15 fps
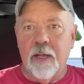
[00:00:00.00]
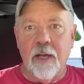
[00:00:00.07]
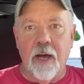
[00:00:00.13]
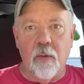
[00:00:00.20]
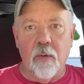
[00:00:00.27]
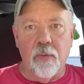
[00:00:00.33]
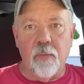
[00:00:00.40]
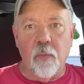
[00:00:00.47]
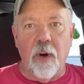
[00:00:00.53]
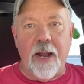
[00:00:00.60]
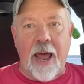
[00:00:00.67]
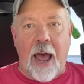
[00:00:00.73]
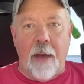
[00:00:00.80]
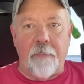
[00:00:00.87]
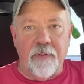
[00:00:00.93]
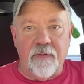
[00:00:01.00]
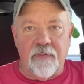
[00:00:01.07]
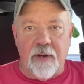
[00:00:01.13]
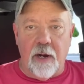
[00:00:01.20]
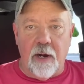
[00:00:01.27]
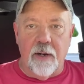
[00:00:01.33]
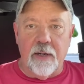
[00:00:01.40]
uh what happens
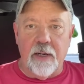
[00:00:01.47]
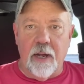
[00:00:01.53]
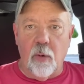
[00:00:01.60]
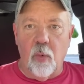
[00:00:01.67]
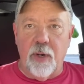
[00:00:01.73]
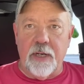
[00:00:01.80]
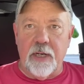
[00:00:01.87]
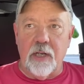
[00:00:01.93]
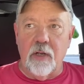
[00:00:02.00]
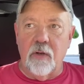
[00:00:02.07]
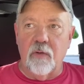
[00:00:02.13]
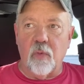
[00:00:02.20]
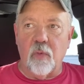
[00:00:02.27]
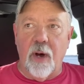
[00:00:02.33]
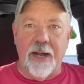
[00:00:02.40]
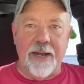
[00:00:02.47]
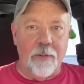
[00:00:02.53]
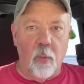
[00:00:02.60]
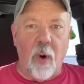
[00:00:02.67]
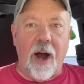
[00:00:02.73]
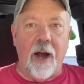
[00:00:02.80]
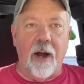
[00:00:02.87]
there and uh, when to use what. And
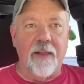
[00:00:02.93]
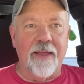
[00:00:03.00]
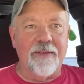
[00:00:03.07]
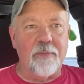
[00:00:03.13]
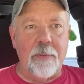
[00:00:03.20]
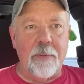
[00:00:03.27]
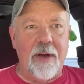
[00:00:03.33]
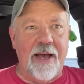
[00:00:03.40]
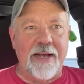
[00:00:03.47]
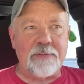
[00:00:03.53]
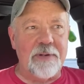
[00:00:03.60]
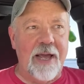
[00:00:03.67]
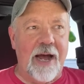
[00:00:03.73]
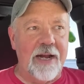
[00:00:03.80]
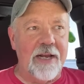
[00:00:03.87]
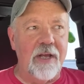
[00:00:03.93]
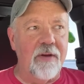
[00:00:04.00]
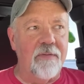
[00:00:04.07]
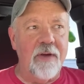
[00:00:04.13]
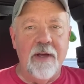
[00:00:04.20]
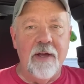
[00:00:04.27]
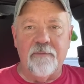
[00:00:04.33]
wire lengths, people ask me, how do
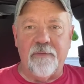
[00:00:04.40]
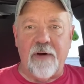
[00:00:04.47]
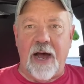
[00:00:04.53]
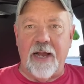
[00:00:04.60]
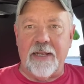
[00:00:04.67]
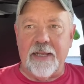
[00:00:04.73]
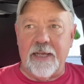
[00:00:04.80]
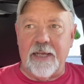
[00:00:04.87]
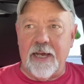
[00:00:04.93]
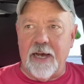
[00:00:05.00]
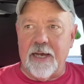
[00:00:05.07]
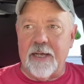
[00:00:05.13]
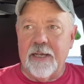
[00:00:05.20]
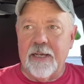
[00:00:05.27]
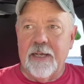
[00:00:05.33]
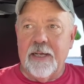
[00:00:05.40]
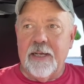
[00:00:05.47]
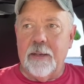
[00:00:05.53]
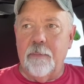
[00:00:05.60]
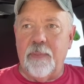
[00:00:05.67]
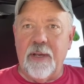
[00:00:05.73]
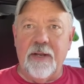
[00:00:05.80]
you find the, uh,
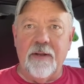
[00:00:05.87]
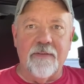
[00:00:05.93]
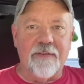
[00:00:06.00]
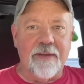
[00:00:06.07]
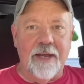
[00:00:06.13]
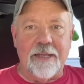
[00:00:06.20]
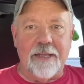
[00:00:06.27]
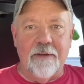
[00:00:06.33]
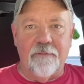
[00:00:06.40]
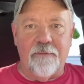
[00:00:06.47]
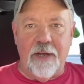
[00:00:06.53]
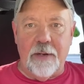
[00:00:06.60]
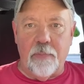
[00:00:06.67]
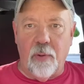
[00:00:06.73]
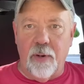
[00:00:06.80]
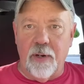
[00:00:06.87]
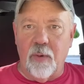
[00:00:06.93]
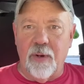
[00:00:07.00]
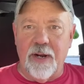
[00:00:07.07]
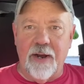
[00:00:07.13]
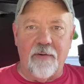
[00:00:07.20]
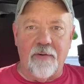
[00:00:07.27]
impedance at the feed point or
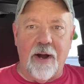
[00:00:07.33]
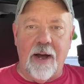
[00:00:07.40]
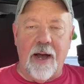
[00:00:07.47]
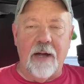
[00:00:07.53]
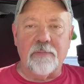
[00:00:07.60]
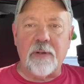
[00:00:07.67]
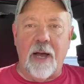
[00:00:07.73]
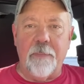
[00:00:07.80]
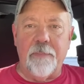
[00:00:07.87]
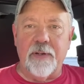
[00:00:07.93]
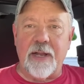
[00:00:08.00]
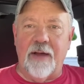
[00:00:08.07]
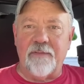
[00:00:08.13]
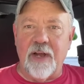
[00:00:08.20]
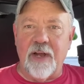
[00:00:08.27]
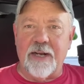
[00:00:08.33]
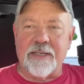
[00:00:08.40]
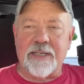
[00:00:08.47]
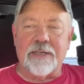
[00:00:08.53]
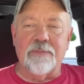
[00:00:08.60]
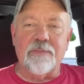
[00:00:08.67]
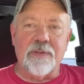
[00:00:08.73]
whatever. I'll, I'll put, I've done
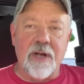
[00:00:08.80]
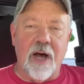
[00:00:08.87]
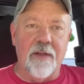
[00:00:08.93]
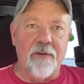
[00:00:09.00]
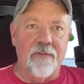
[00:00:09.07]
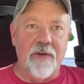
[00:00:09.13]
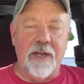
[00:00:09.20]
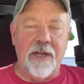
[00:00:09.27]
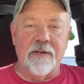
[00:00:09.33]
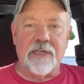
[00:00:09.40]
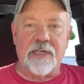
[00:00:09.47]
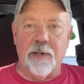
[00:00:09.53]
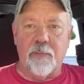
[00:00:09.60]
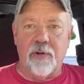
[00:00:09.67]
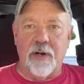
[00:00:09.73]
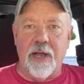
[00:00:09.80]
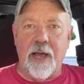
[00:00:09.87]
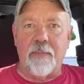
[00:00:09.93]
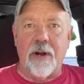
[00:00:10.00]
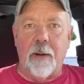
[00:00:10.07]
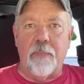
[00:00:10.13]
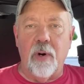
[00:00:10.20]
some other videos similar to that,
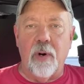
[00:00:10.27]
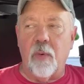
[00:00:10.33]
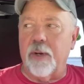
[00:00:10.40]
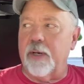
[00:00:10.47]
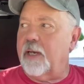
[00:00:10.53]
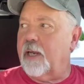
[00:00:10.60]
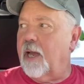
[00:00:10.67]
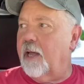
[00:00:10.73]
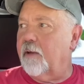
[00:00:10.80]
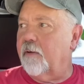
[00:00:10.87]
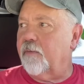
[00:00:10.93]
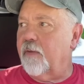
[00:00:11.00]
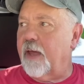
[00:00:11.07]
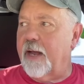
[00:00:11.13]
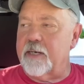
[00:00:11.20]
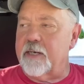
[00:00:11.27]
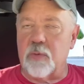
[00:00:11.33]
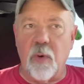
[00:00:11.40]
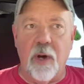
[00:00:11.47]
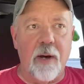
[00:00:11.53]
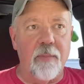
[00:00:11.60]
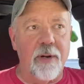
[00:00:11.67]
but I'll put one together for that as
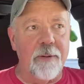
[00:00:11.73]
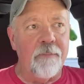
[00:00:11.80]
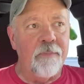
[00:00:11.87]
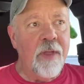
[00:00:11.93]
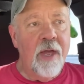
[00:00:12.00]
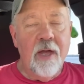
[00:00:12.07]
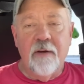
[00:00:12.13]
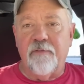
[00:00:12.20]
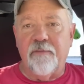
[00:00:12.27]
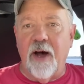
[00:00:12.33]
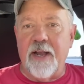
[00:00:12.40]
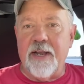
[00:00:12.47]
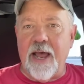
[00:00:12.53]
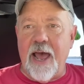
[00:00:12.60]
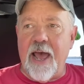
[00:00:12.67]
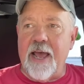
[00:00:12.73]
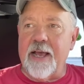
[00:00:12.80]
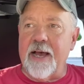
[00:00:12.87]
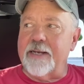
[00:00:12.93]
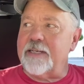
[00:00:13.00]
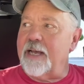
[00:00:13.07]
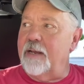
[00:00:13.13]
well. But fun day,
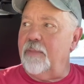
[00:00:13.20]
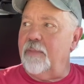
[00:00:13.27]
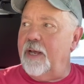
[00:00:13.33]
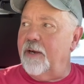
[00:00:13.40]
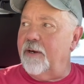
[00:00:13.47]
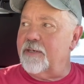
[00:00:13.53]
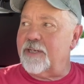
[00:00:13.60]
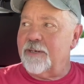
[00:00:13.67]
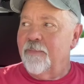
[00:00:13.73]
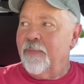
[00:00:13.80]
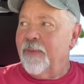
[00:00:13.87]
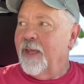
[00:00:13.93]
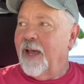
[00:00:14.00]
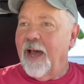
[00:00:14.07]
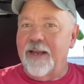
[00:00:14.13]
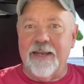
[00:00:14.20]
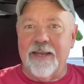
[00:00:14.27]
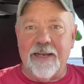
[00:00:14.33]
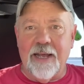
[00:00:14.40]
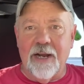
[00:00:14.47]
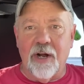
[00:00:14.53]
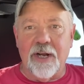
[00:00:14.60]
uh, ten meters. I did
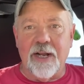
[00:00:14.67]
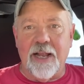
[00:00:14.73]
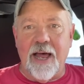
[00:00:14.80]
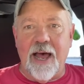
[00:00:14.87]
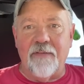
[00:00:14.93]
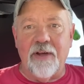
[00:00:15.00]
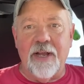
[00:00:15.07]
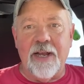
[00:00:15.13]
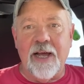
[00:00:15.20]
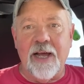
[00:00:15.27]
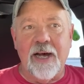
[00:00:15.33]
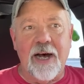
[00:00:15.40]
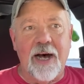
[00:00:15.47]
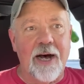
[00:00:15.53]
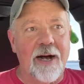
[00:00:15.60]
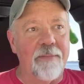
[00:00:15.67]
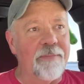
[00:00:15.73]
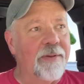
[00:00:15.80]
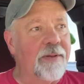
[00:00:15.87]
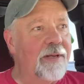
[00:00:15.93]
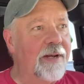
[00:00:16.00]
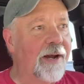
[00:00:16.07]
get on eleven.
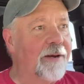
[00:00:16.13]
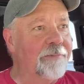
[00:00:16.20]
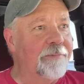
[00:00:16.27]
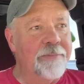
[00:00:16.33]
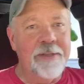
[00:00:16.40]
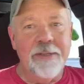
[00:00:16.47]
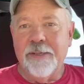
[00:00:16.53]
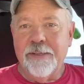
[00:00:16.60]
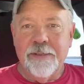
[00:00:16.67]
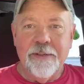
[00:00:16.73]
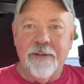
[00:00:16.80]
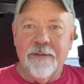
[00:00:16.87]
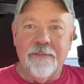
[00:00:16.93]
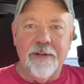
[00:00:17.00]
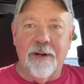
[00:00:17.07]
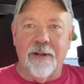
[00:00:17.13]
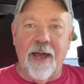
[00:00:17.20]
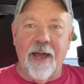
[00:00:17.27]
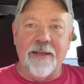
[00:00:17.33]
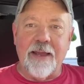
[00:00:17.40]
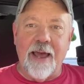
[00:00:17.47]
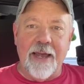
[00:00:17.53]
Um, you know, if you don't
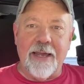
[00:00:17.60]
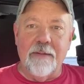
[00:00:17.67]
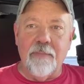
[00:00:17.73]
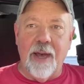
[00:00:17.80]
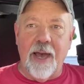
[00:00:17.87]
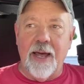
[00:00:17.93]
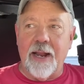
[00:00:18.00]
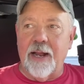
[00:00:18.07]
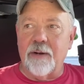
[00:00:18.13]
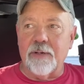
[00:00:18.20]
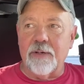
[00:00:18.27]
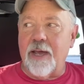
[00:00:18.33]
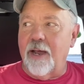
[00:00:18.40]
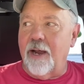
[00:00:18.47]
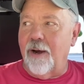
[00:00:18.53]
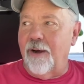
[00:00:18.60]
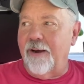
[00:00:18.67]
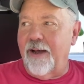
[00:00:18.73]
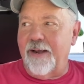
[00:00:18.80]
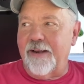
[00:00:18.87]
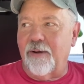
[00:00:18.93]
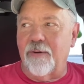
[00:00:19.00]
like that, get mad. I don't care.
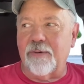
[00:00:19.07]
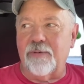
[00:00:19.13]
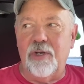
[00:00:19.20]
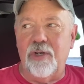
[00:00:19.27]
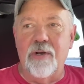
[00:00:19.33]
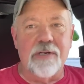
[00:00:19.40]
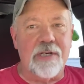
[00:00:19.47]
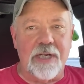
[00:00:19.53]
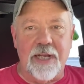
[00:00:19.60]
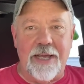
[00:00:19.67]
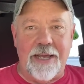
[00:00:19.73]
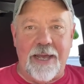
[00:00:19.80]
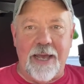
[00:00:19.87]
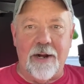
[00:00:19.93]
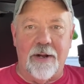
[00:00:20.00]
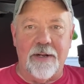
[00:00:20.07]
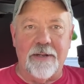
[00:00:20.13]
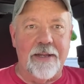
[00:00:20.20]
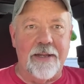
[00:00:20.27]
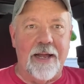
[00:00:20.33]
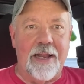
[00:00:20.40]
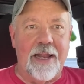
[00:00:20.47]
I don't usually get
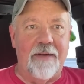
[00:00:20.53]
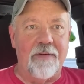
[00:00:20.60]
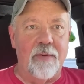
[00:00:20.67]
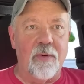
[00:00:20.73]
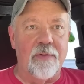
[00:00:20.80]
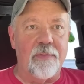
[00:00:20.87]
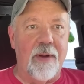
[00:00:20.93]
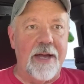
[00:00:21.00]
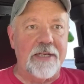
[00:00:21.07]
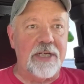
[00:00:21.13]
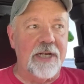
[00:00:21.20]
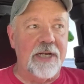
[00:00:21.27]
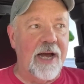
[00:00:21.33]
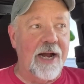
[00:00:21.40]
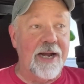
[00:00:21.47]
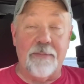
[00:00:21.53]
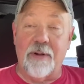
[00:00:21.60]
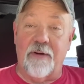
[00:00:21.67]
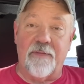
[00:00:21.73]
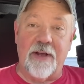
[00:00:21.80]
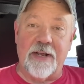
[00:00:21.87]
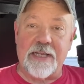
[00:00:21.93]
on eleven with my G ninety. Matter
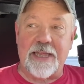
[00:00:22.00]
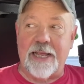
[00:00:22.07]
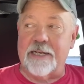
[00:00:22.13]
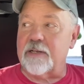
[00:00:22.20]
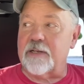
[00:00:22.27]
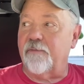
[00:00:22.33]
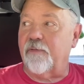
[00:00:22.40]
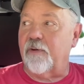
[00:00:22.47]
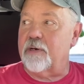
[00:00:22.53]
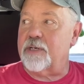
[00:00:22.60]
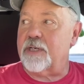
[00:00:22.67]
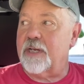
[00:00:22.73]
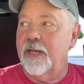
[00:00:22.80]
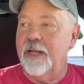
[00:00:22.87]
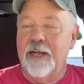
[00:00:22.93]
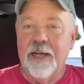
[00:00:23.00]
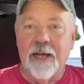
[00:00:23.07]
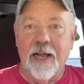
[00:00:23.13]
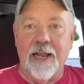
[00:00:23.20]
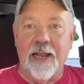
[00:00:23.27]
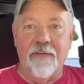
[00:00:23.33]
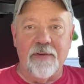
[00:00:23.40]
of fact, I think it's the first
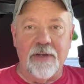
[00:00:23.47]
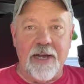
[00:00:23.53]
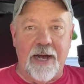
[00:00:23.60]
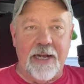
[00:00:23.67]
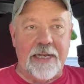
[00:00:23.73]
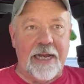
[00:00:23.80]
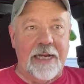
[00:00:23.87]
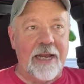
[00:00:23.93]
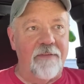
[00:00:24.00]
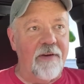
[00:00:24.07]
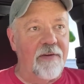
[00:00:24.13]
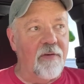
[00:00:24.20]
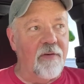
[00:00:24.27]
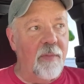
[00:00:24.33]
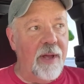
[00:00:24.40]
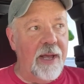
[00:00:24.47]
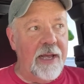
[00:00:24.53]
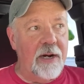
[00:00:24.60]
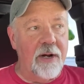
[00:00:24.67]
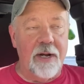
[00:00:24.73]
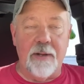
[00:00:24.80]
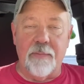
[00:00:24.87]
eleven contact I've ever made
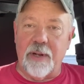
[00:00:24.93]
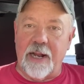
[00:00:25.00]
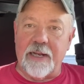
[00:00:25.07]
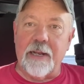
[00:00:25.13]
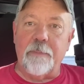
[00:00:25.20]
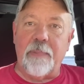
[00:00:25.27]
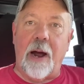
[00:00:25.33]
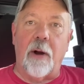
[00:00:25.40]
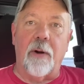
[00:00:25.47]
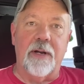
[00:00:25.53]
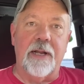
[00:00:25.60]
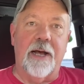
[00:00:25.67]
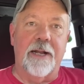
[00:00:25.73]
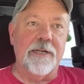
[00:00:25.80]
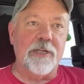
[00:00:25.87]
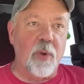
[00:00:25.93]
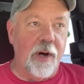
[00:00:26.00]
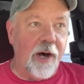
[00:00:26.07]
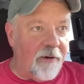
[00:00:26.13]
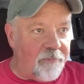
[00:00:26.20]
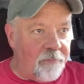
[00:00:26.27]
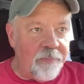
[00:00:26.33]
on it, but I did power it down to
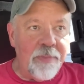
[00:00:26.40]
twelve.